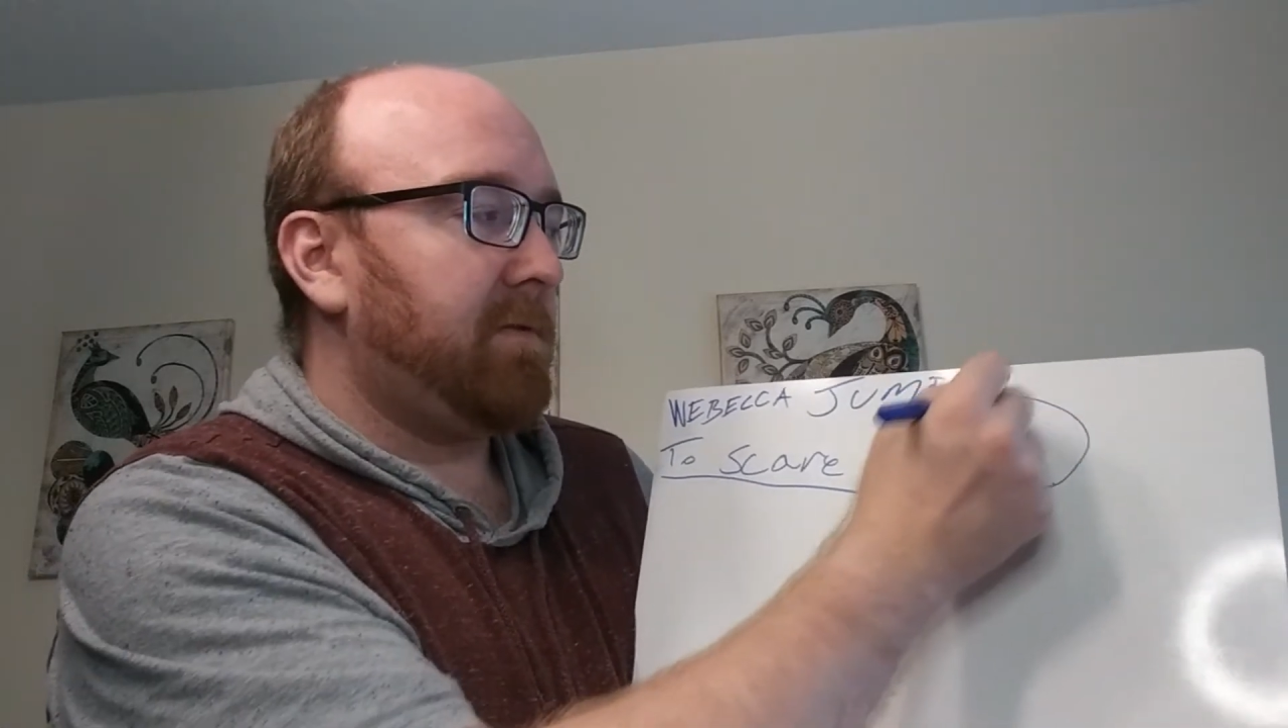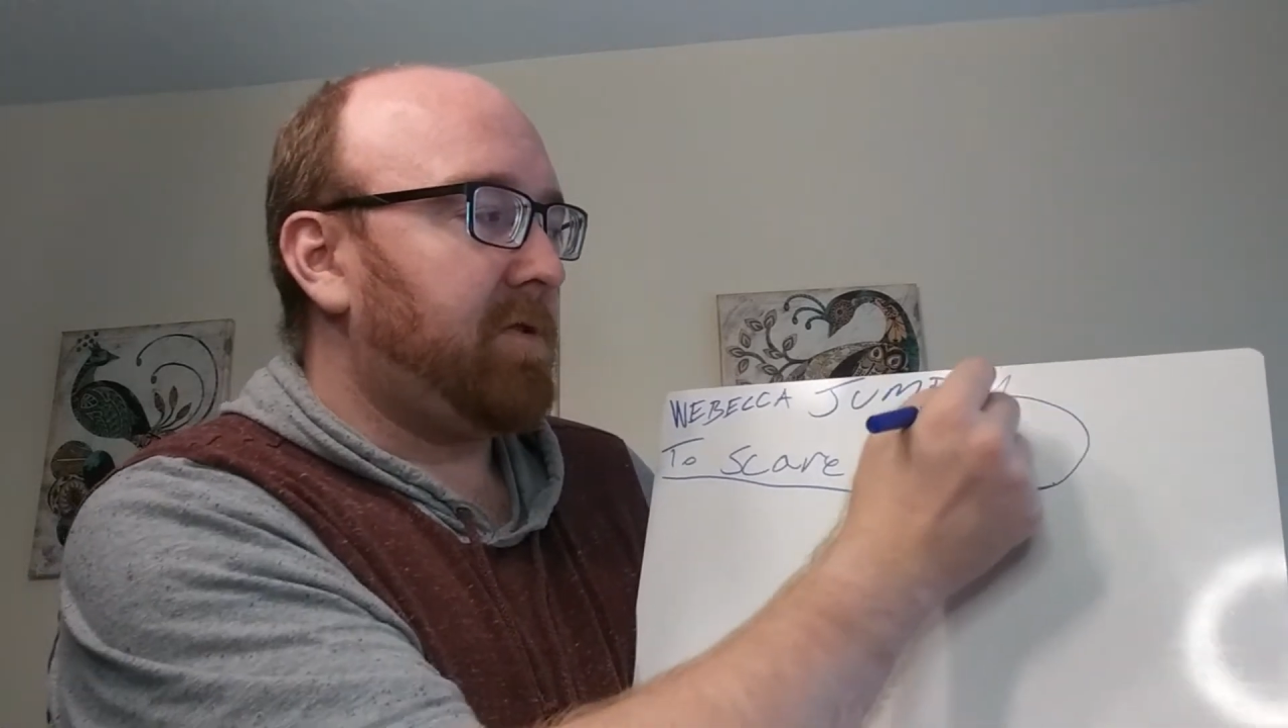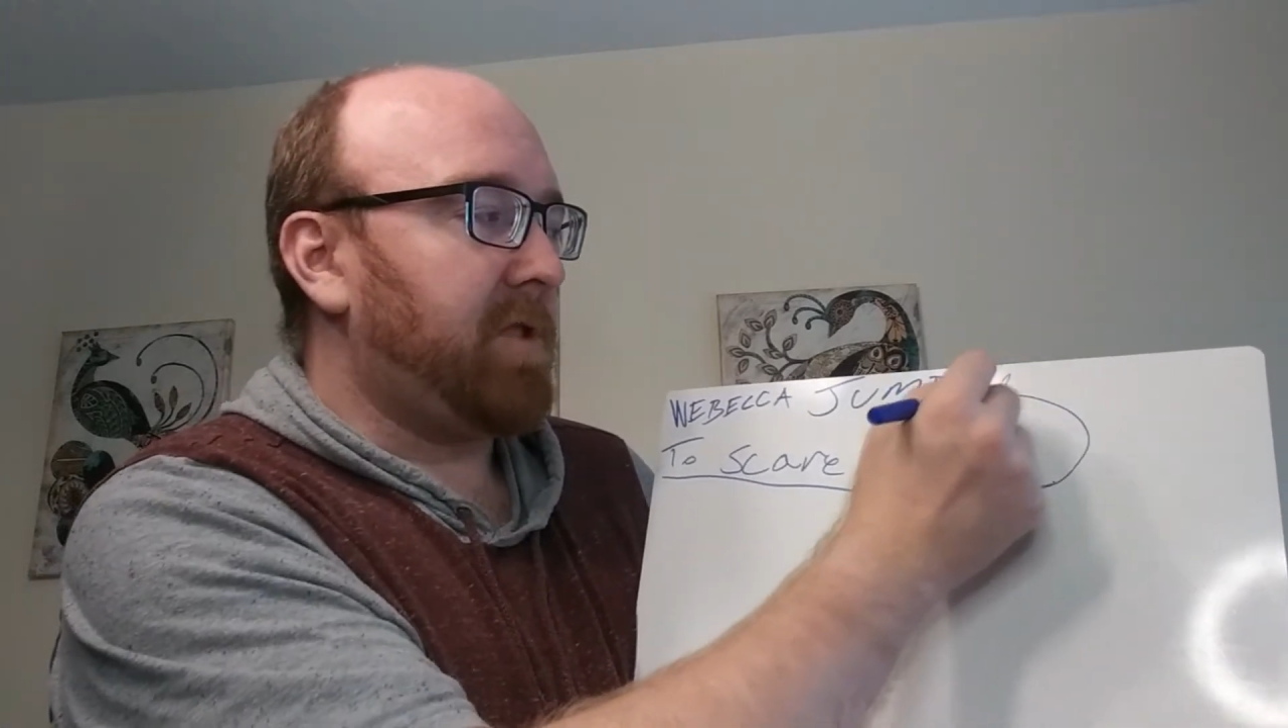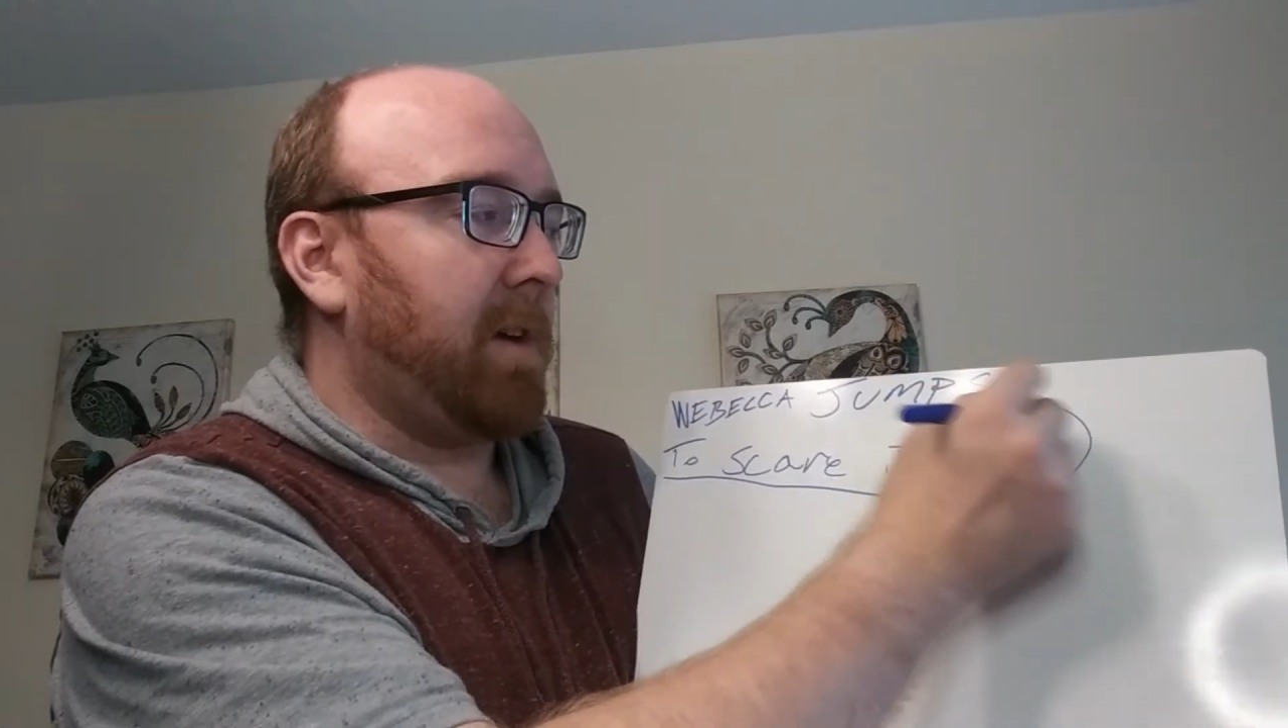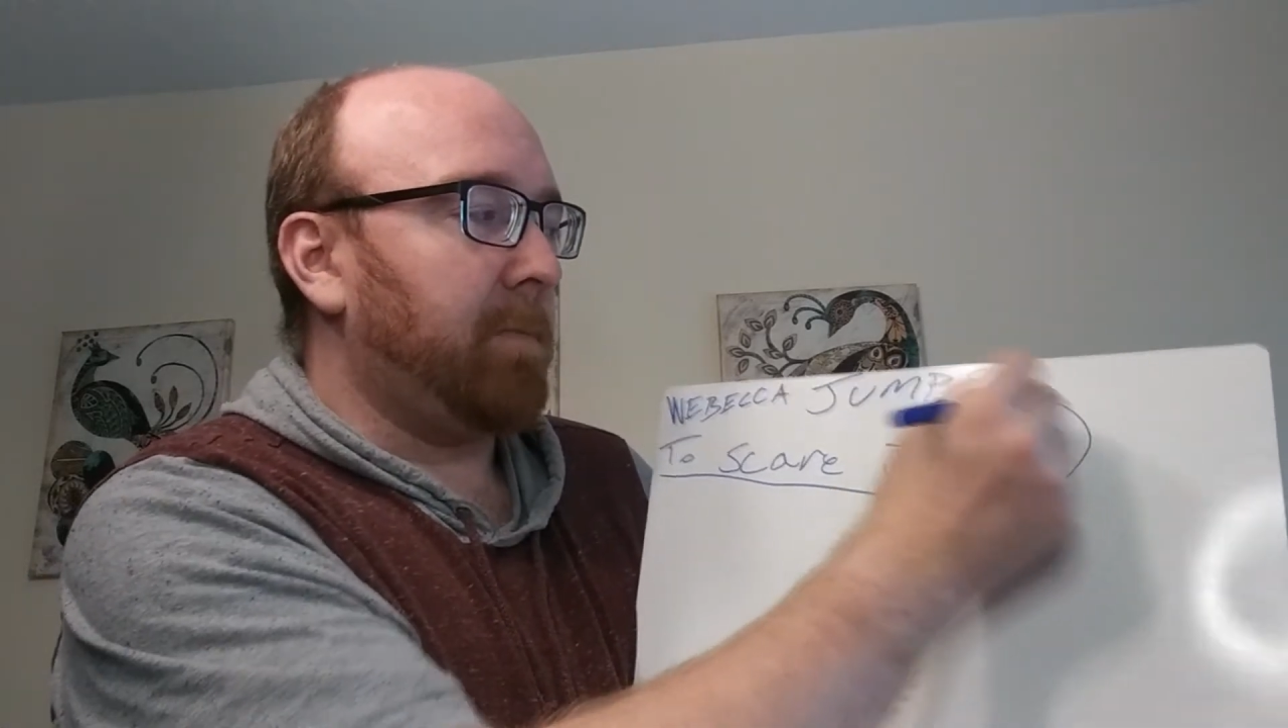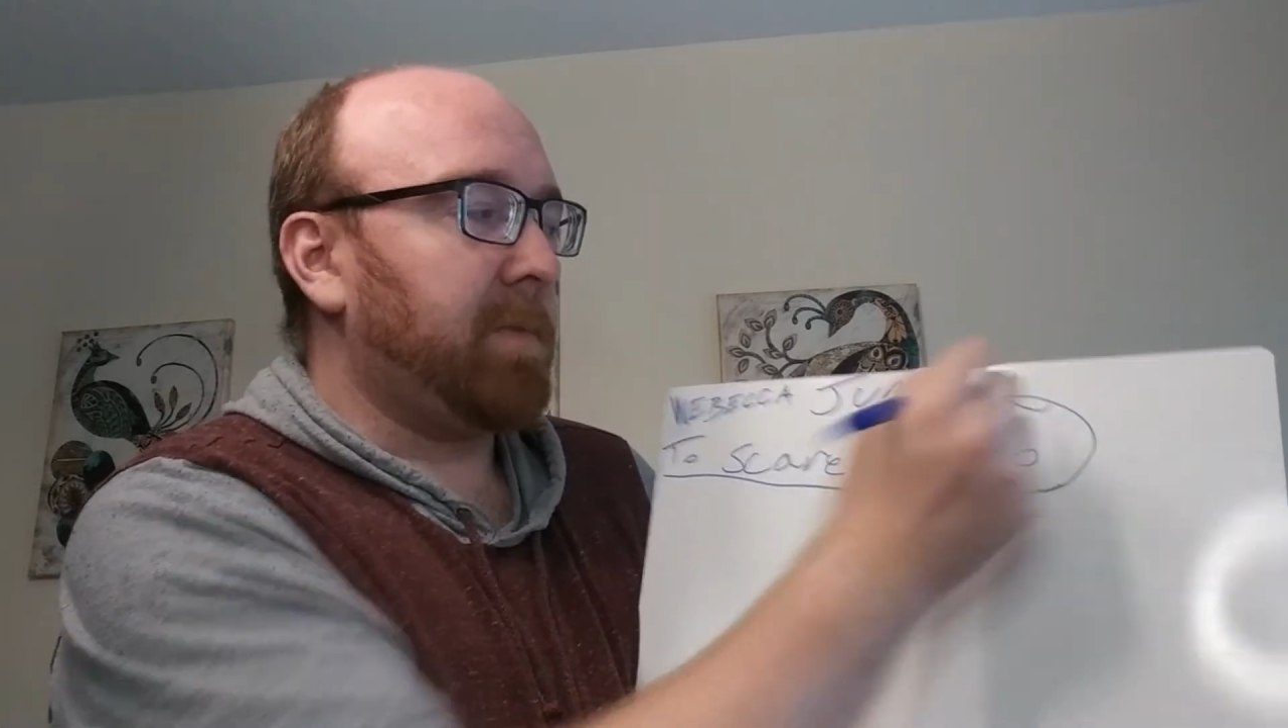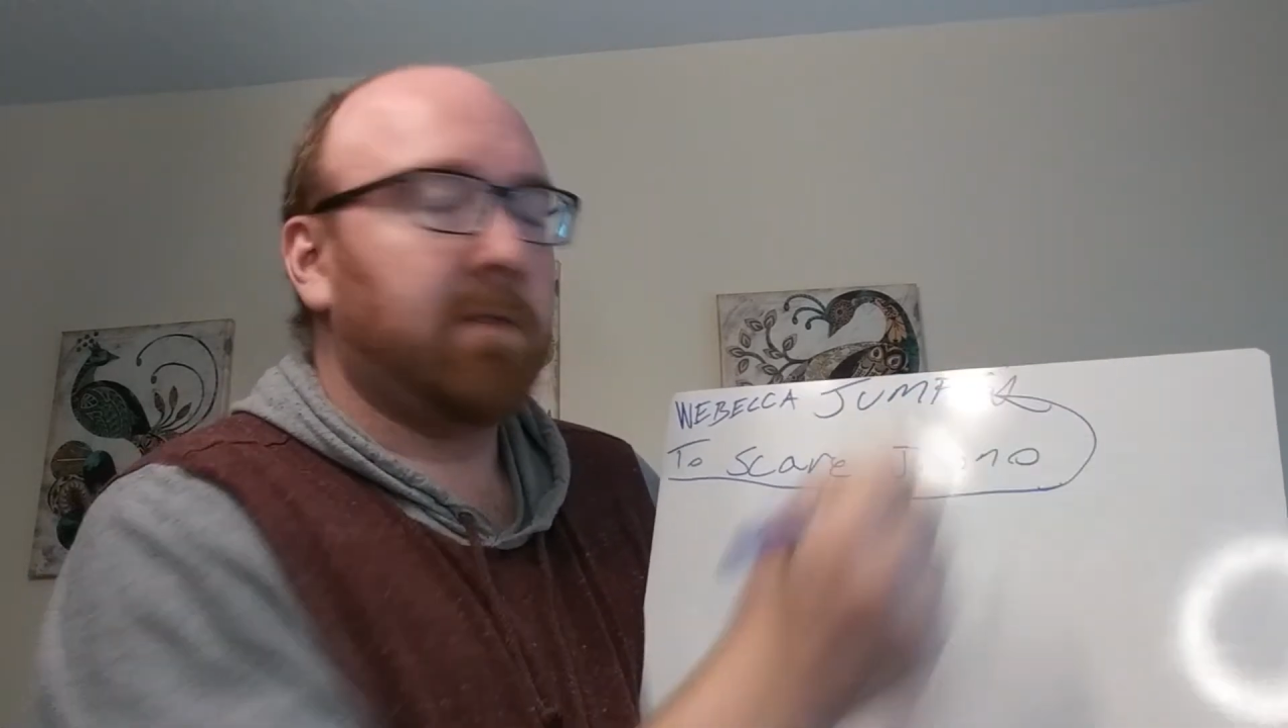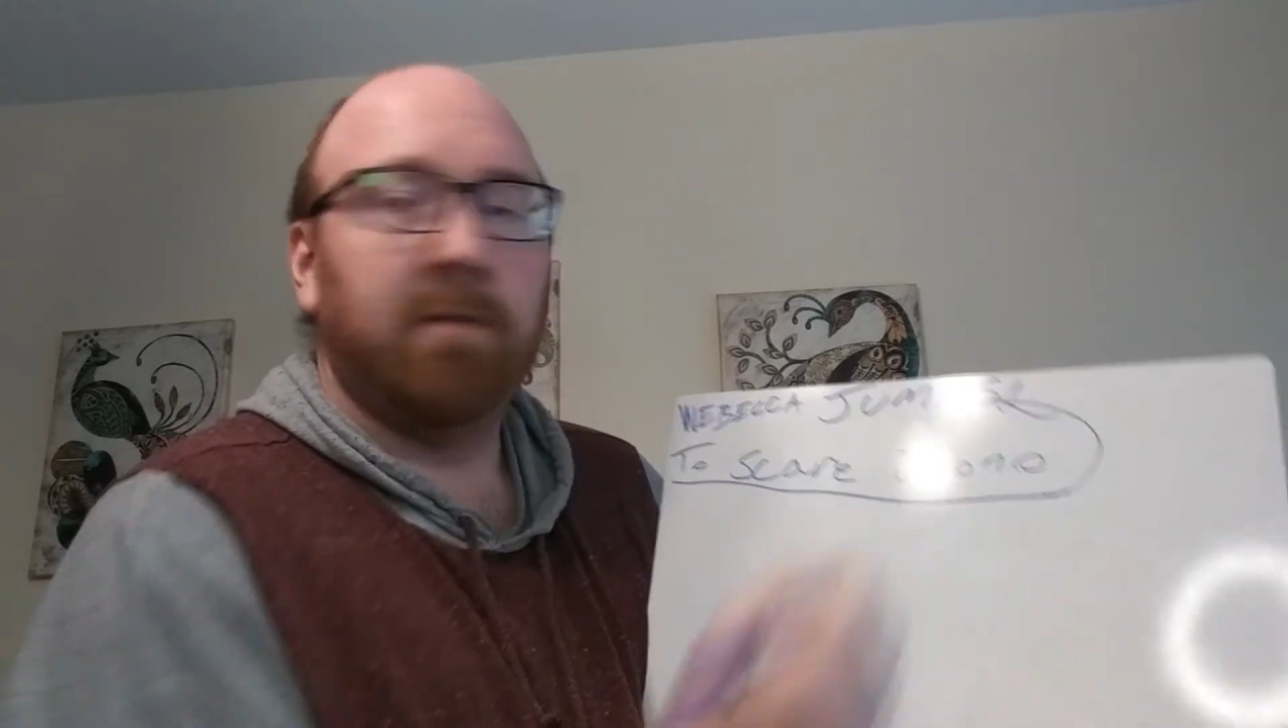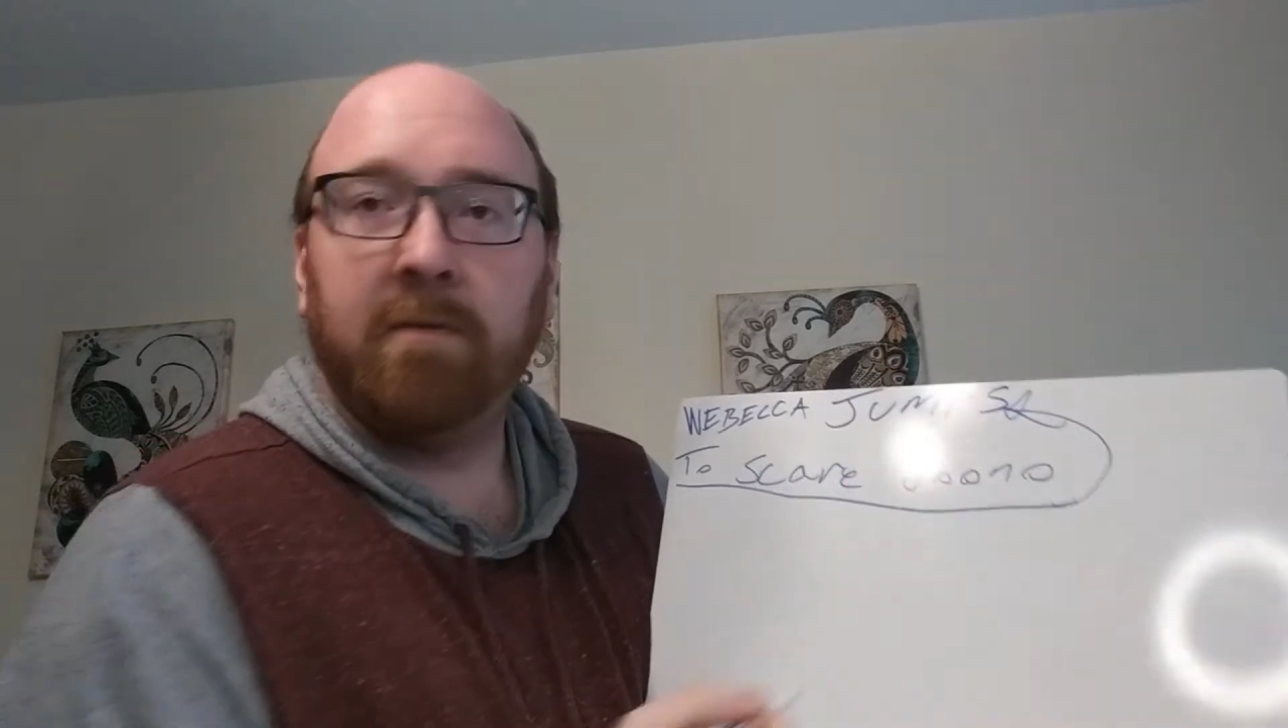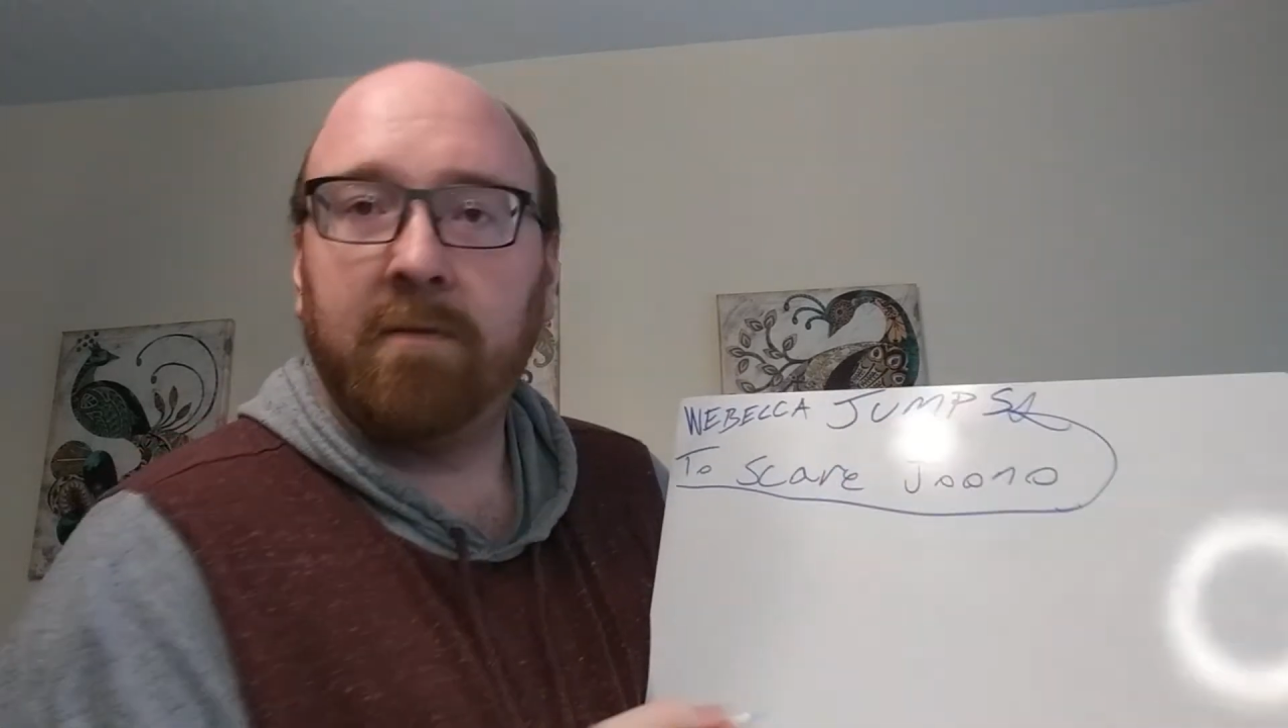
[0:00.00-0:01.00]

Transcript: jumps,